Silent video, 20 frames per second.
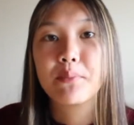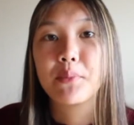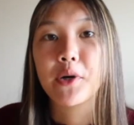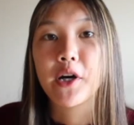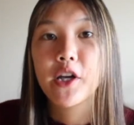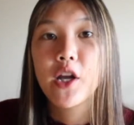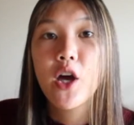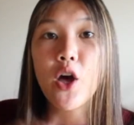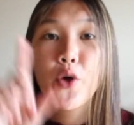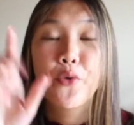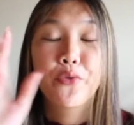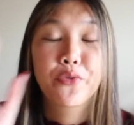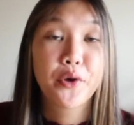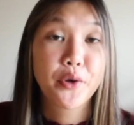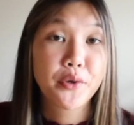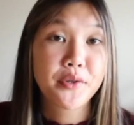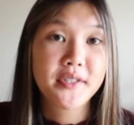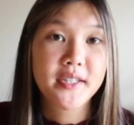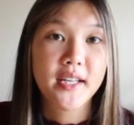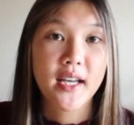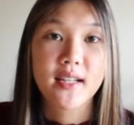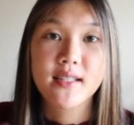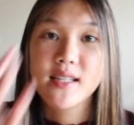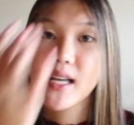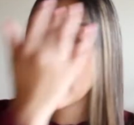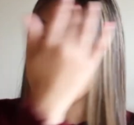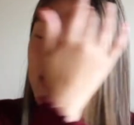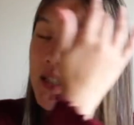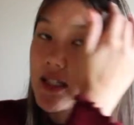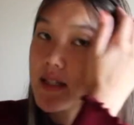but those 6
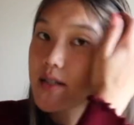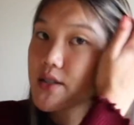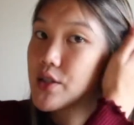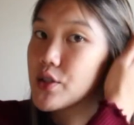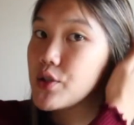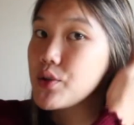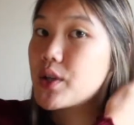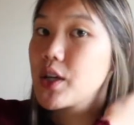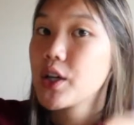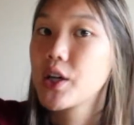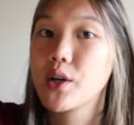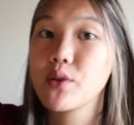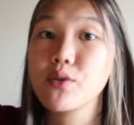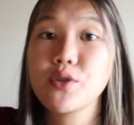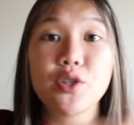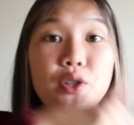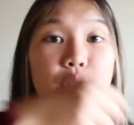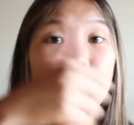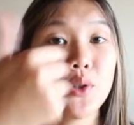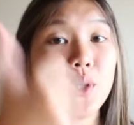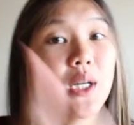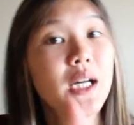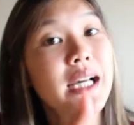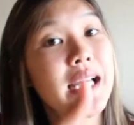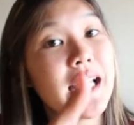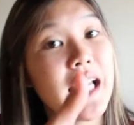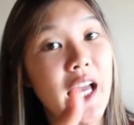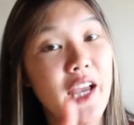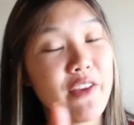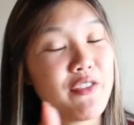at least you can go to
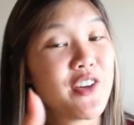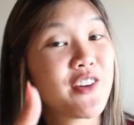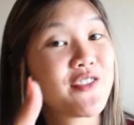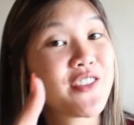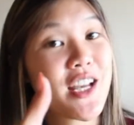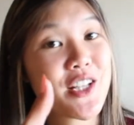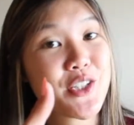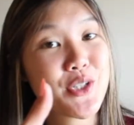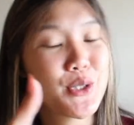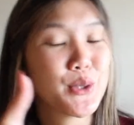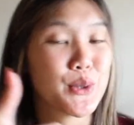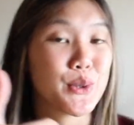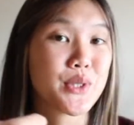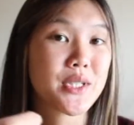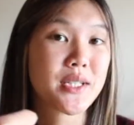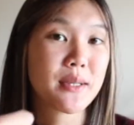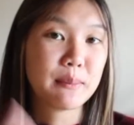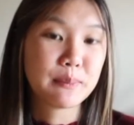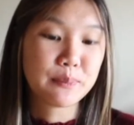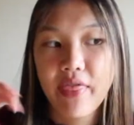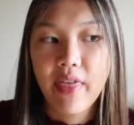if you have tattoos.